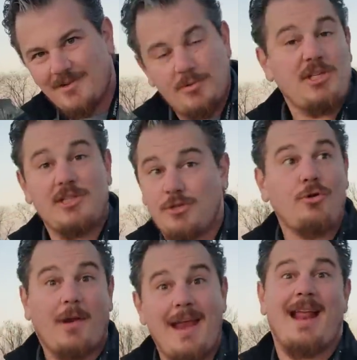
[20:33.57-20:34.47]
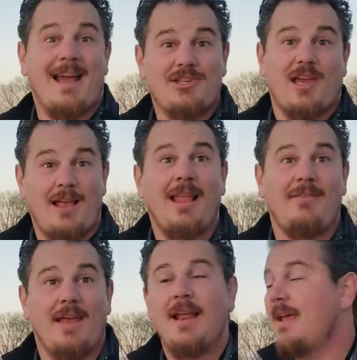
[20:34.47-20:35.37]
yeah, which is great actually, I
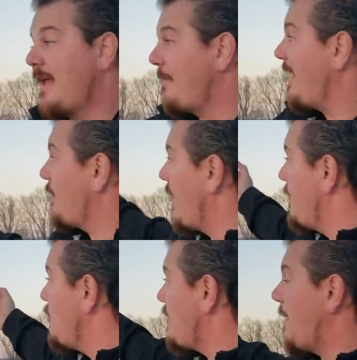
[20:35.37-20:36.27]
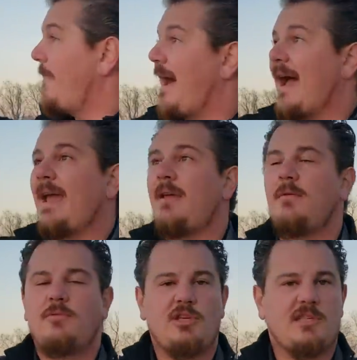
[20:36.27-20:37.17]
love it. And by the way, when you come by,
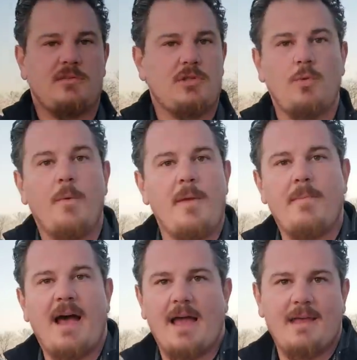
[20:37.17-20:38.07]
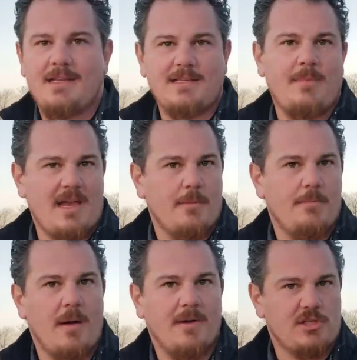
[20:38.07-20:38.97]
just swooping by, it doesn't make a
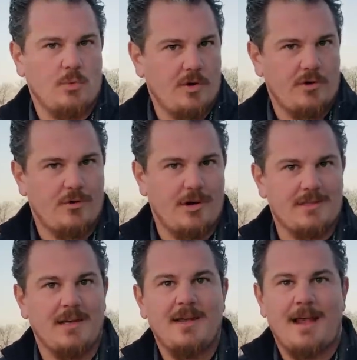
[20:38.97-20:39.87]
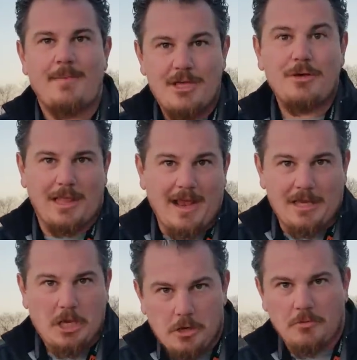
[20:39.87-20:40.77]
bunch of weird noise. I mean, you can like
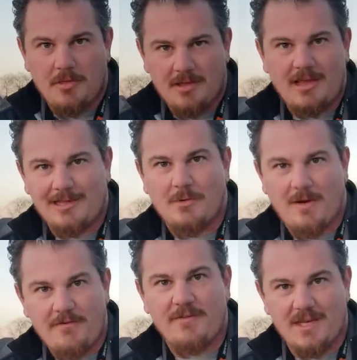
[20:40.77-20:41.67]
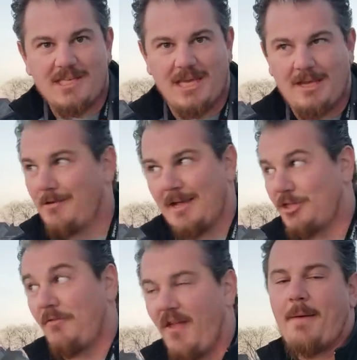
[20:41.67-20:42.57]
hear the Cessna 150T
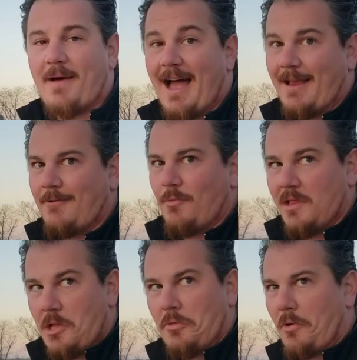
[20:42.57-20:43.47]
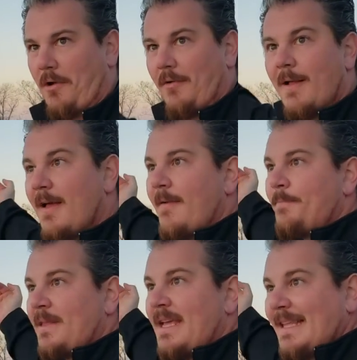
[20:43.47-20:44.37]
as you fly by with no throttle.
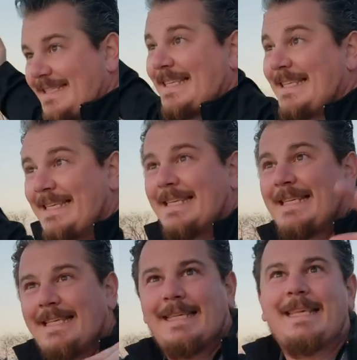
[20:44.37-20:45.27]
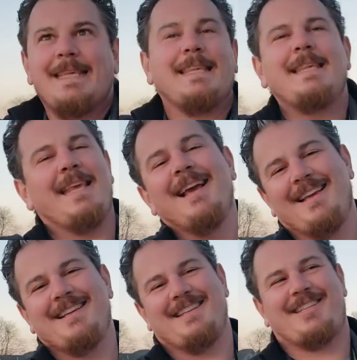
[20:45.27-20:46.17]

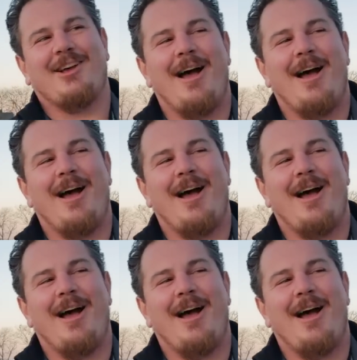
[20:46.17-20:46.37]
So,